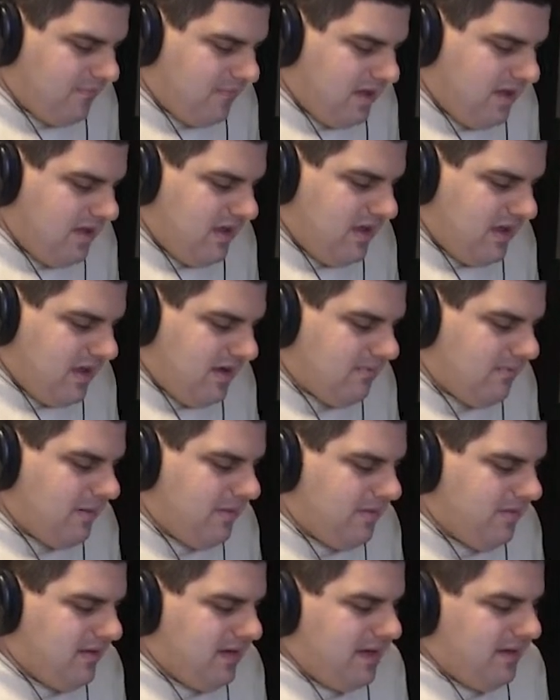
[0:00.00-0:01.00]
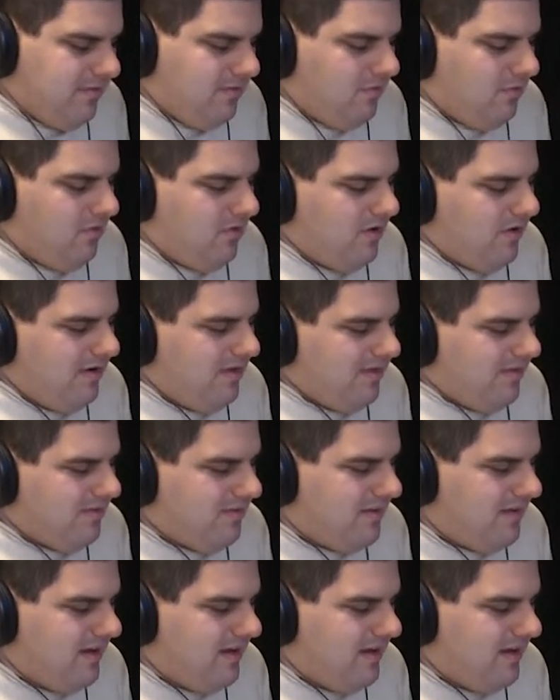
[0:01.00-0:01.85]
I got to remember the name of Warren Diaz